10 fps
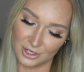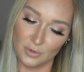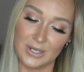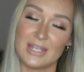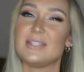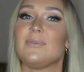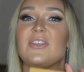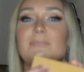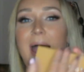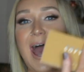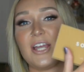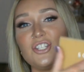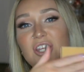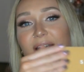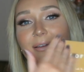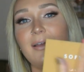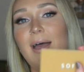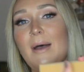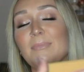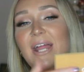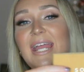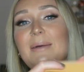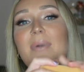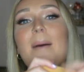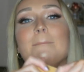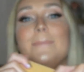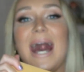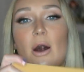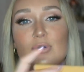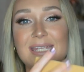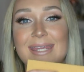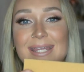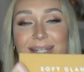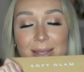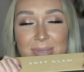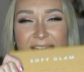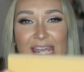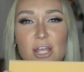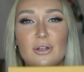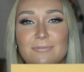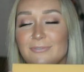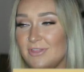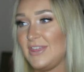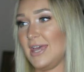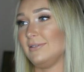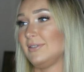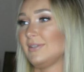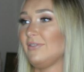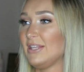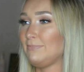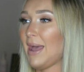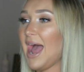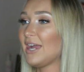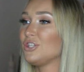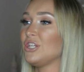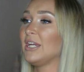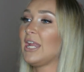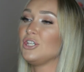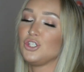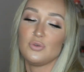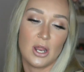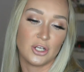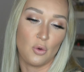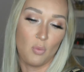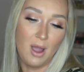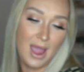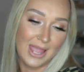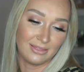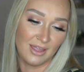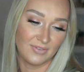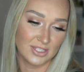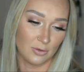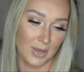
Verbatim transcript: I don't know what it is with this packaging, but I am about it. I'm here for this this packaging and I do not know why I love it so